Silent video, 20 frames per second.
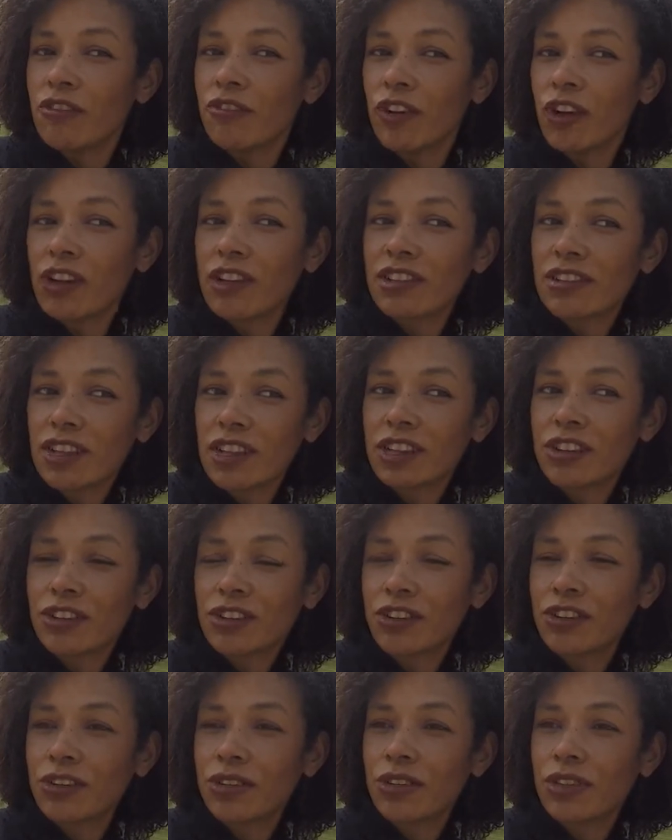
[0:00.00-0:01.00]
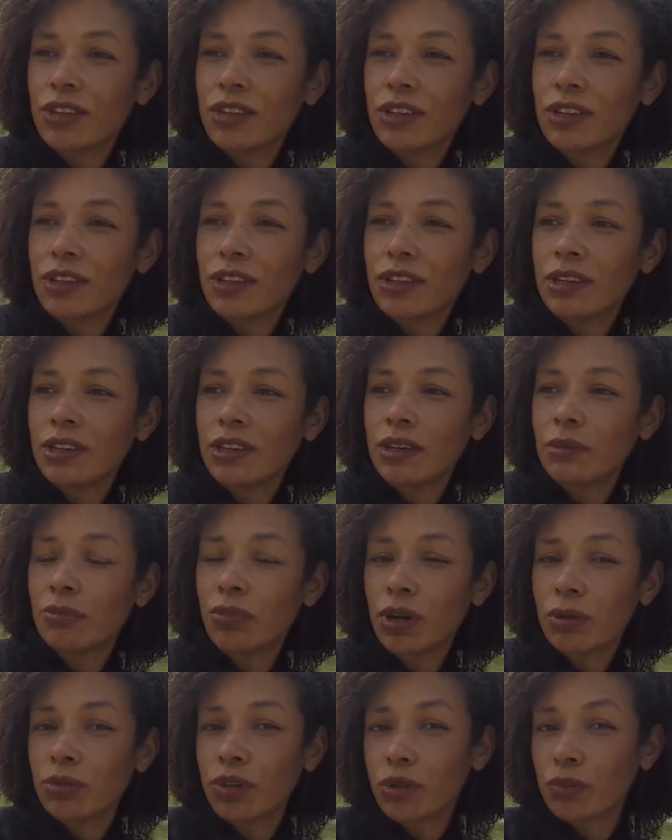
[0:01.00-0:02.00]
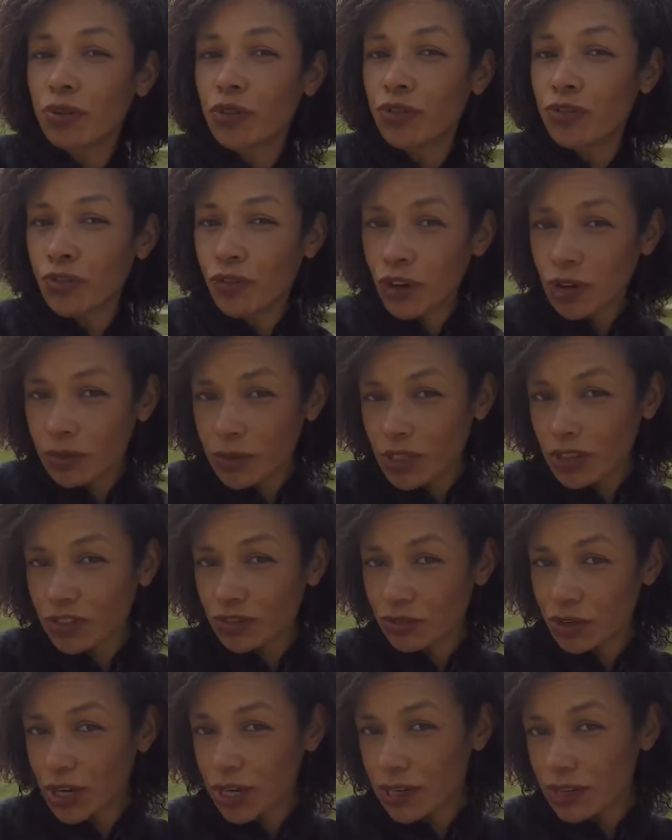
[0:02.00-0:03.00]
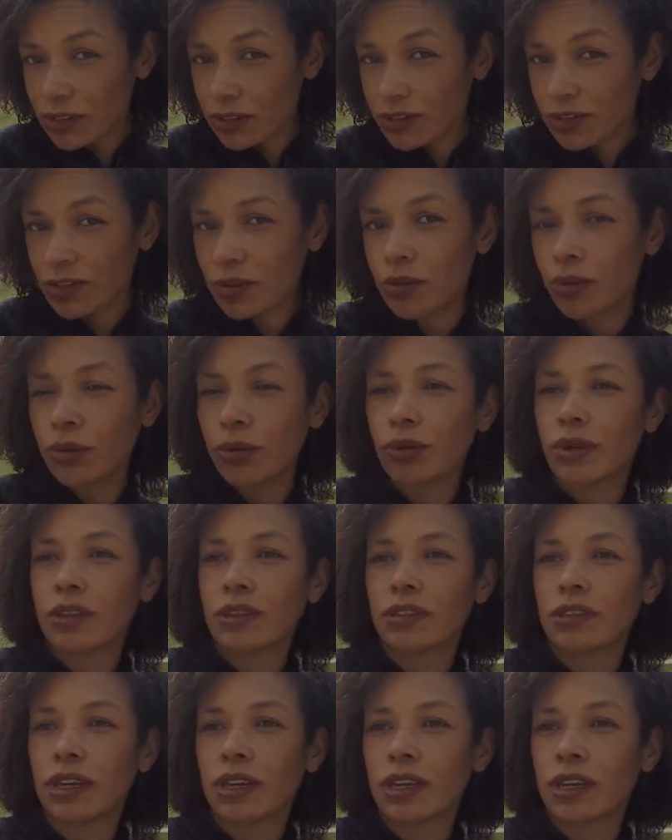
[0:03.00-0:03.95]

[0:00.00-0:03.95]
falls under the public performance rights. So it's